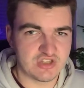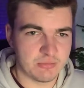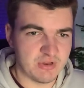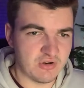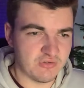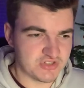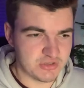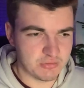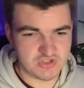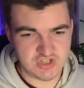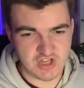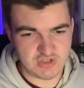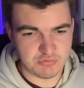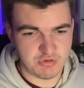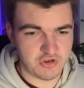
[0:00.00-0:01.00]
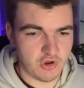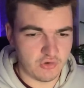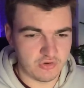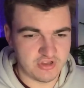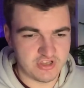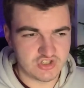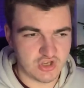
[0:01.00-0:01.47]
I mean, obviously we start to play
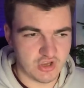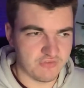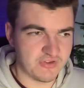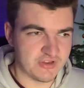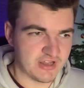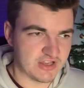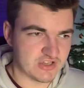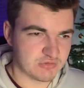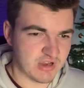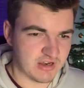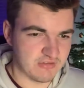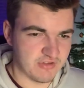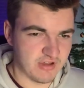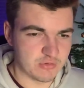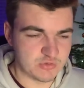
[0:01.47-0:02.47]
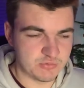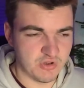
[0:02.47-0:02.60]
Connolly, so I think that's kind of helped.